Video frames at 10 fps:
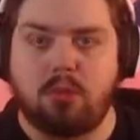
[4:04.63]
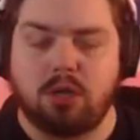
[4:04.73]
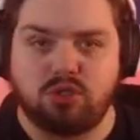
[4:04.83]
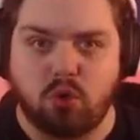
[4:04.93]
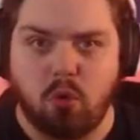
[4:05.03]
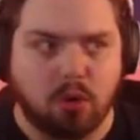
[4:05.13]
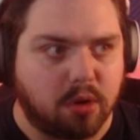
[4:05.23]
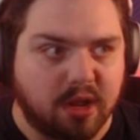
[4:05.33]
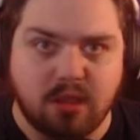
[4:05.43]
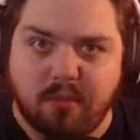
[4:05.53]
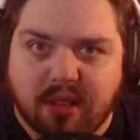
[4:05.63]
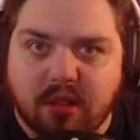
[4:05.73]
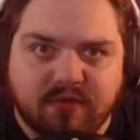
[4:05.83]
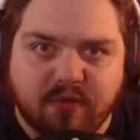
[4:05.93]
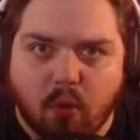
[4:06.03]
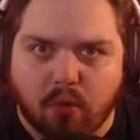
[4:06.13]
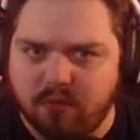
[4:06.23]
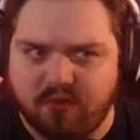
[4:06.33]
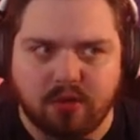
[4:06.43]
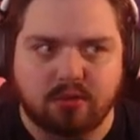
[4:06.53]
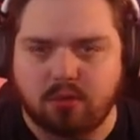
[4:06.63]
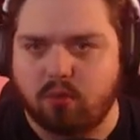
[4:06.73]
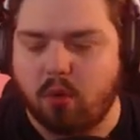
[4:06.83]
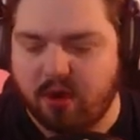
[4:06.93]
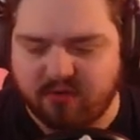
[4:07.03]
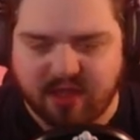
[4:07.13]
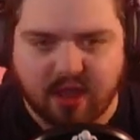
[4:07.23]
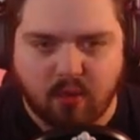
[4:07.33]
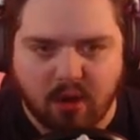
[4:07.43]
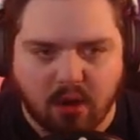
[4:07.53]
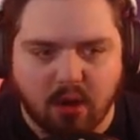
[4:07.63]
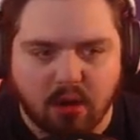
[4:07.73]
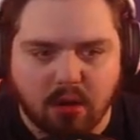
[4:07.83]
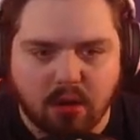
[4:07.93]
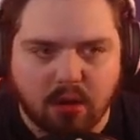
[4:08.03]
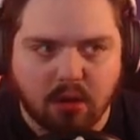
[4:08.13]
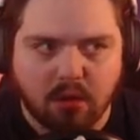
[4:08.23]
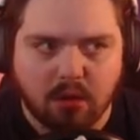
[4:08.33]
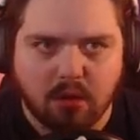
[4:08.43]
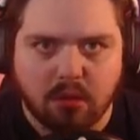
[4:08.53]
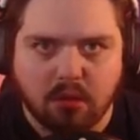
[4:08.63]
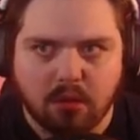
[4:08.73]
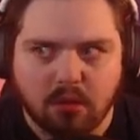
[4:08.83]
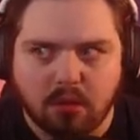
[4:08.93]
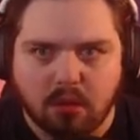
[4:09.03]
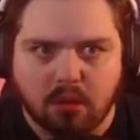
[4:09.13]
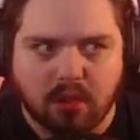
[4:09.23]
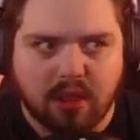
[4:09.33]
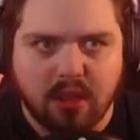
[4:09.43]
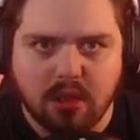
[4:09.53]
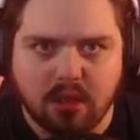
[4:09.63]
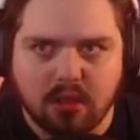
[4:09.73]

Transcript: A door in the middle of a cornfield, or wherever the heck we are. Ollie?